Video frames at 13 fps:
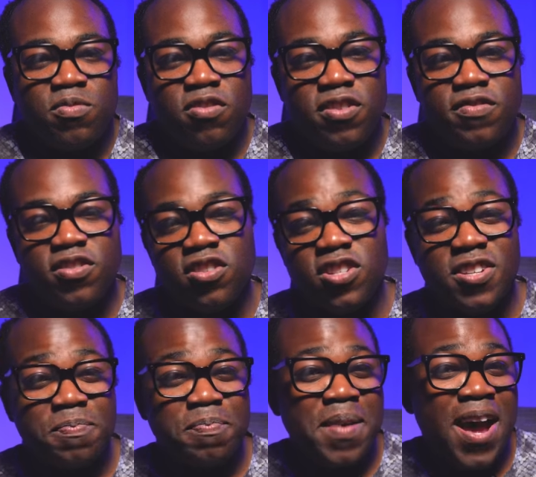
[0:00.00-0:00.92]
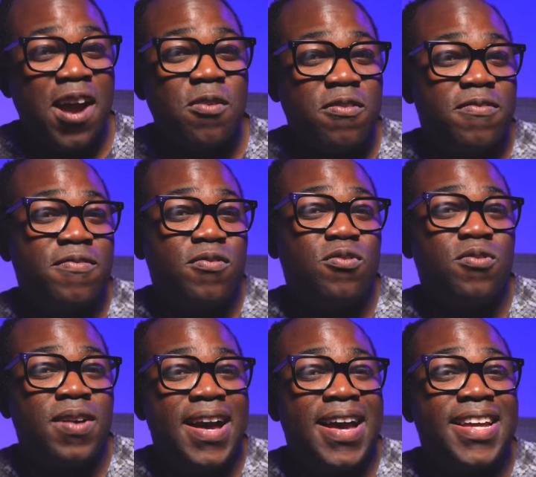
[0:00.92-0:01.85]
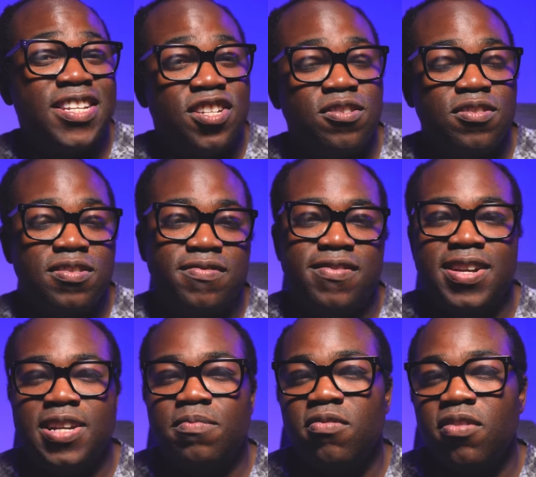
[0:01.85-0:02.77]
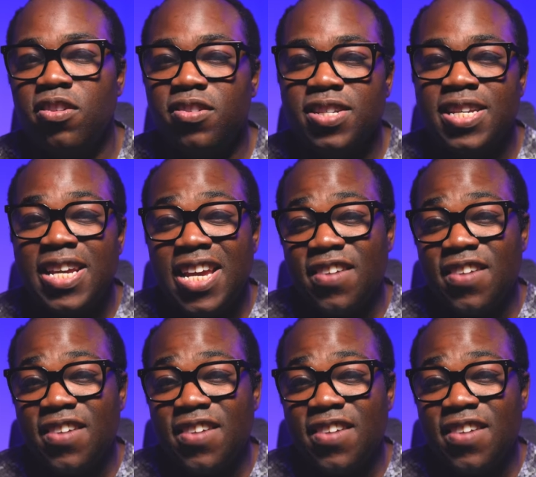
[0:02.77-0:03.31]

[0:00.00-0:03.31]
price for such a powerful and user-friendly product.